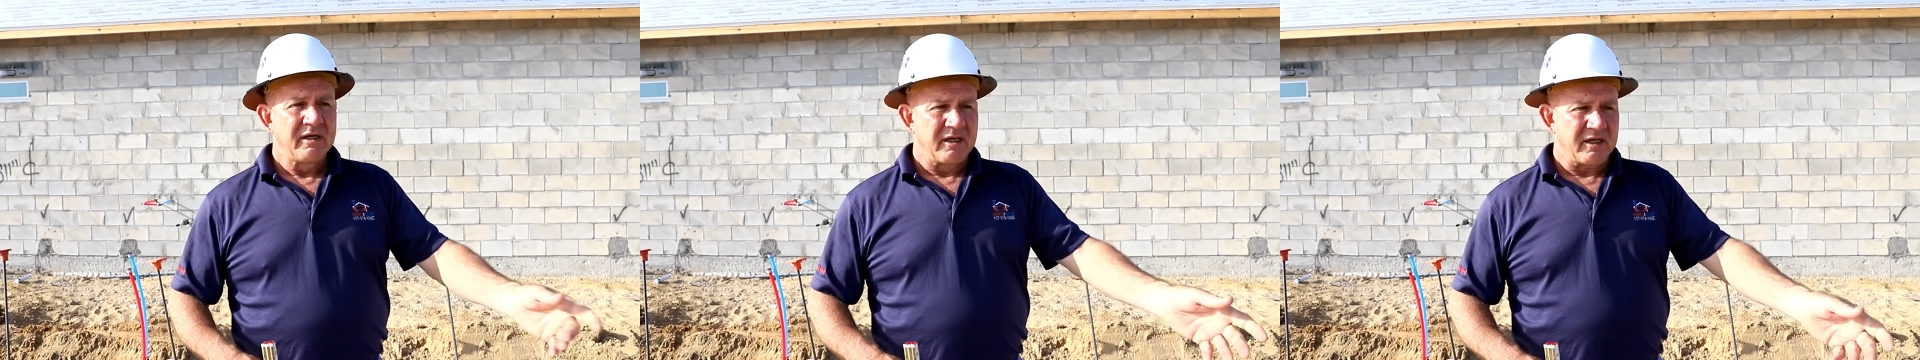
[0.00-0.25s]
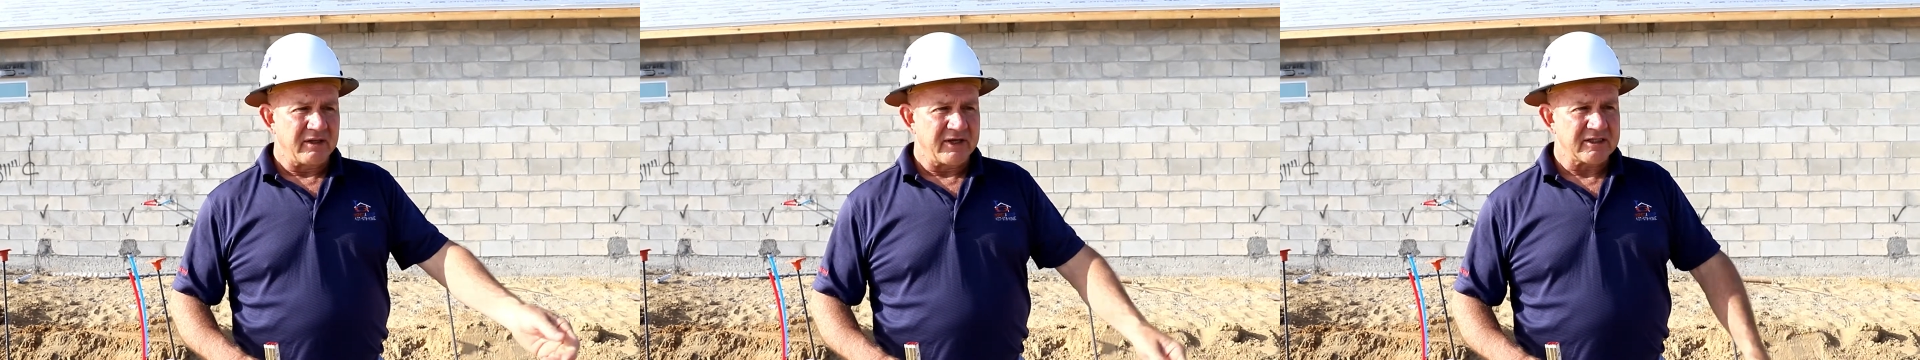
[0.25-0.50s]

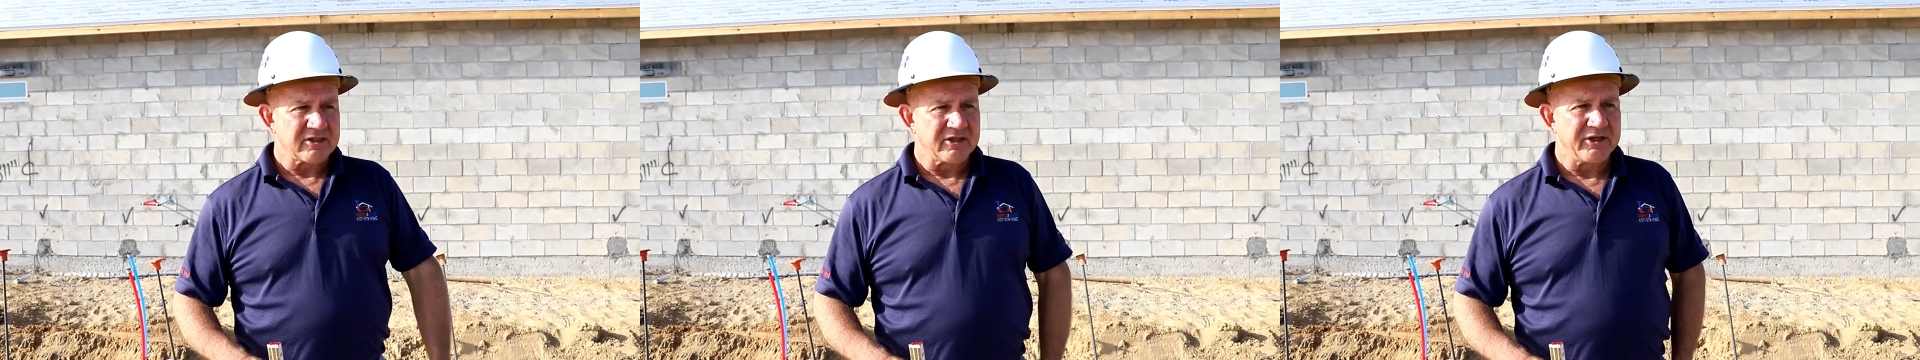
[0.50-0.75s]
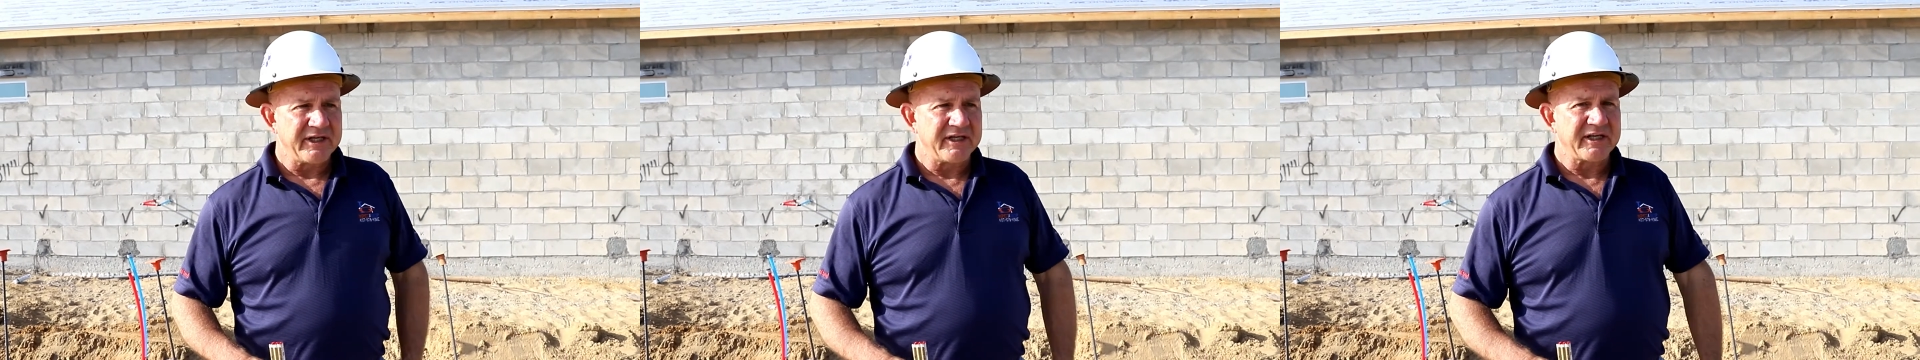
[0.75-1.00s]
uh, that's a
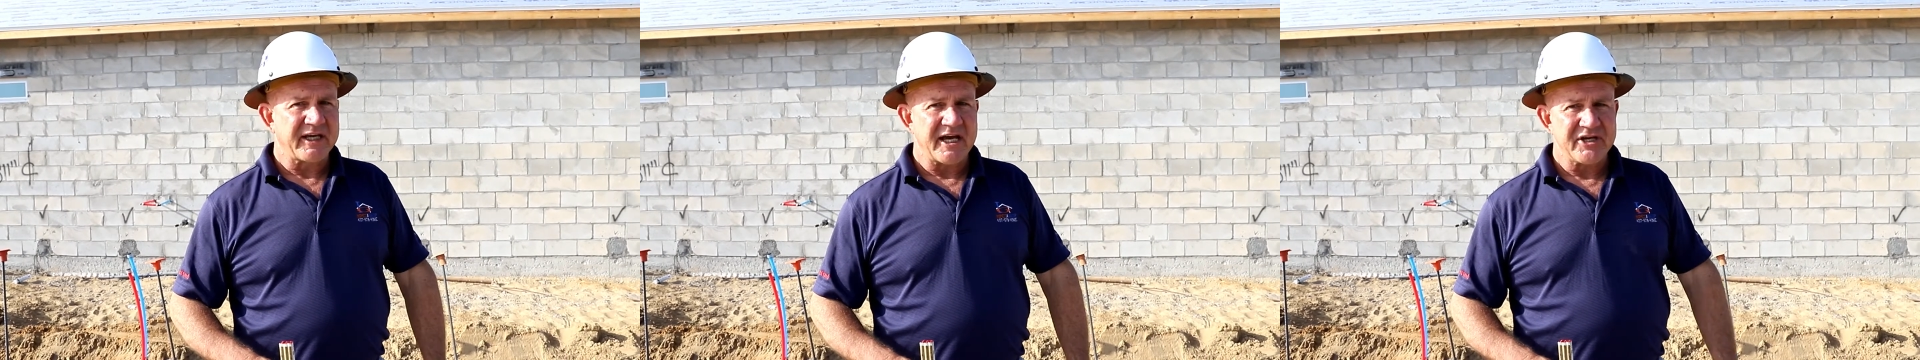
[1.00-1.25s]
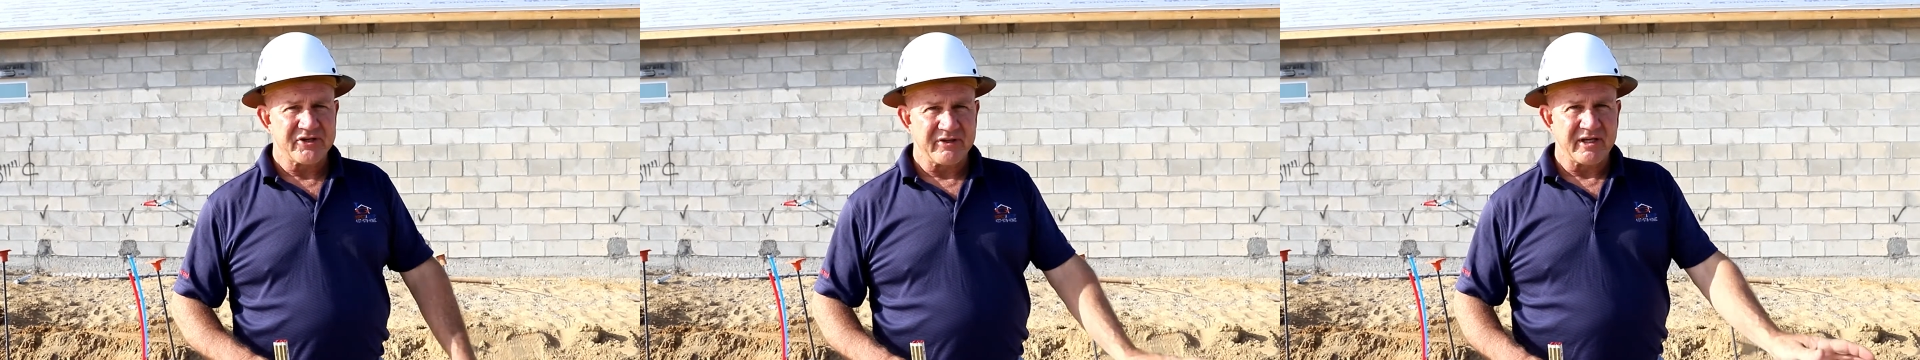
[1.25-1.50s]
good
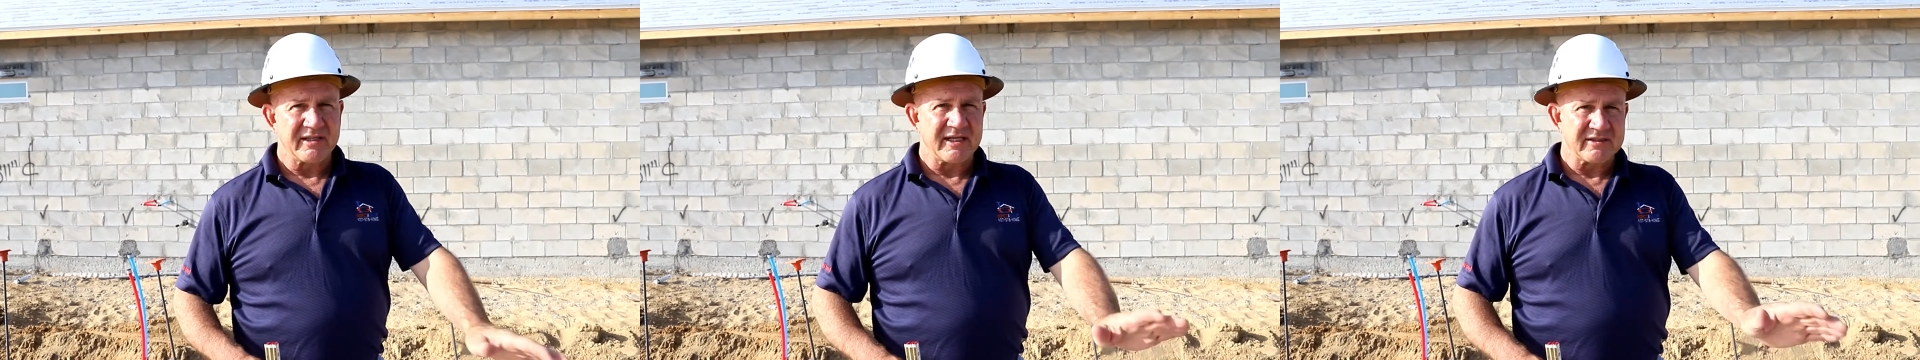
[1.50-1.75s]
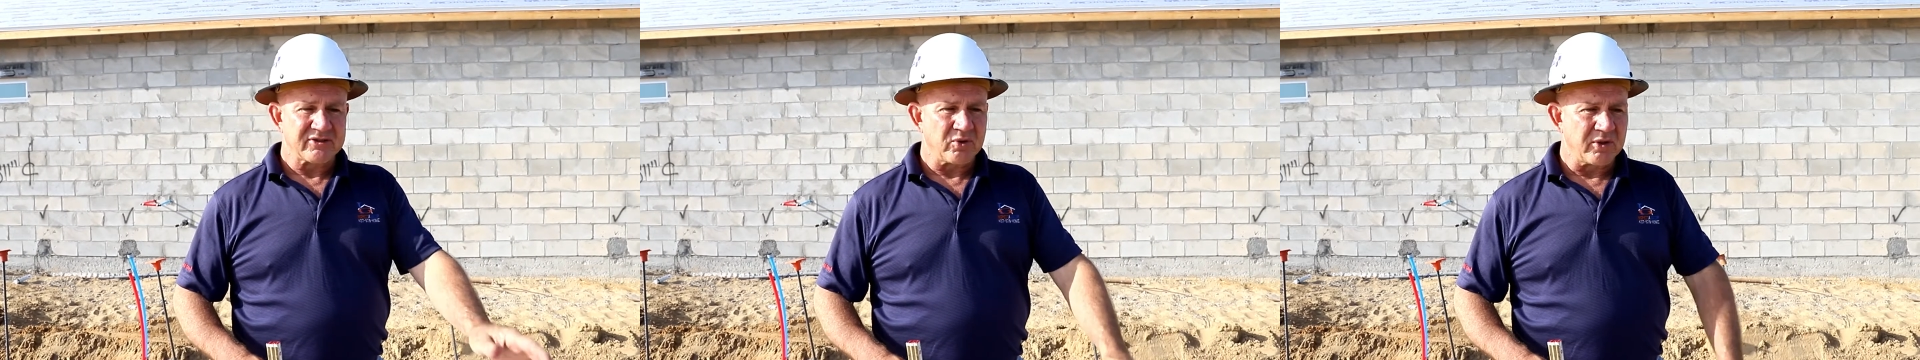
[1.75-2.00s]
indication that
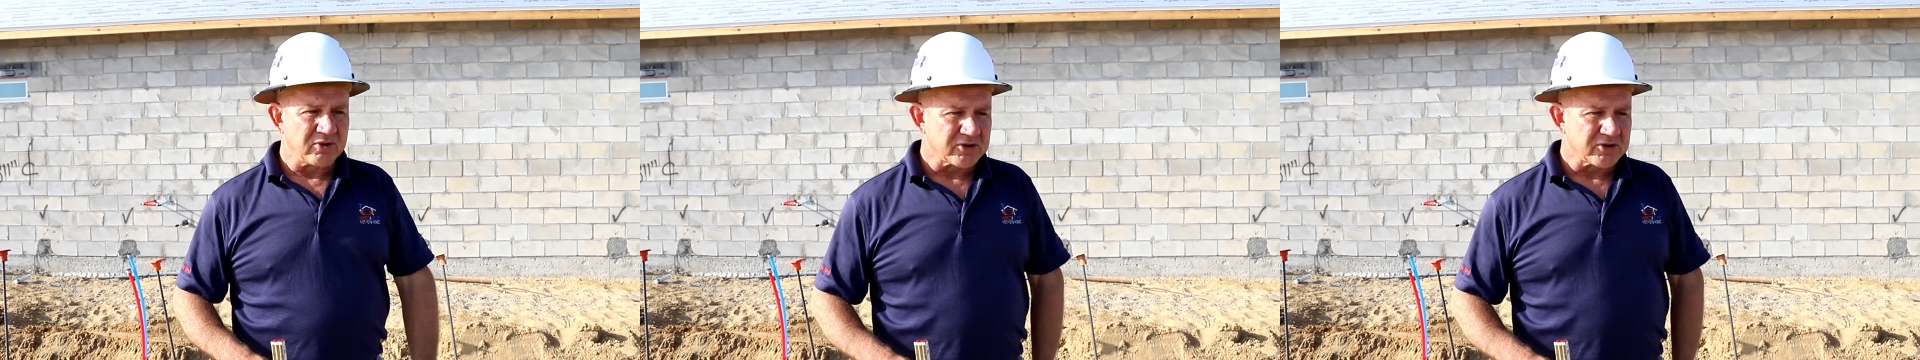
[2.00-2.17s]
that soil